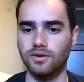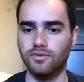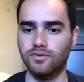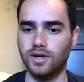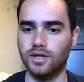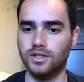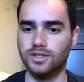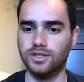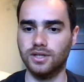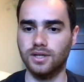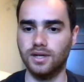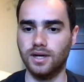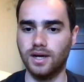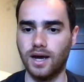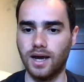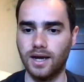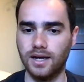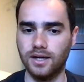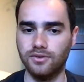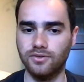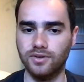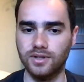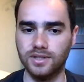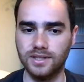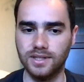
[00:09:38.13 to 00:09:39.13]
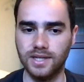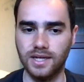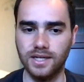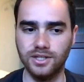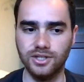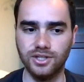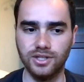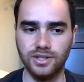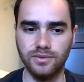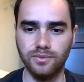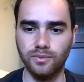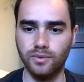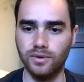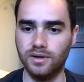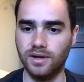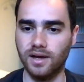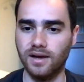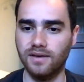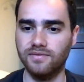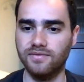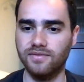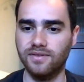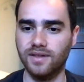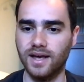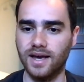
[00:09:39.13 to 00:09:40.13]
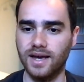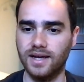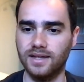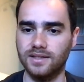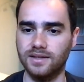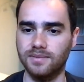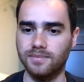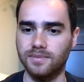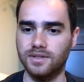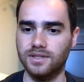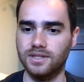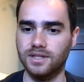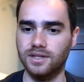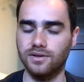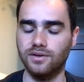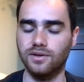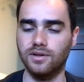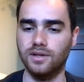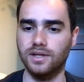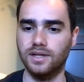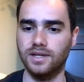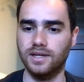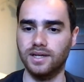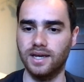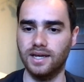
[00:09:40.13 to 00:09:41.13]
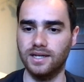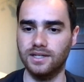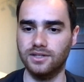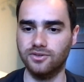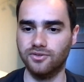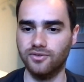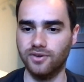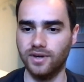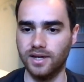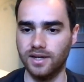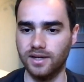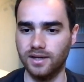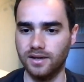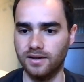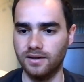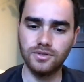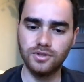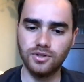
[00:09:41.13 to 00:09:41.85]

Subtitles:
Russia, a higher risk nation, will get flagged in material and a case created.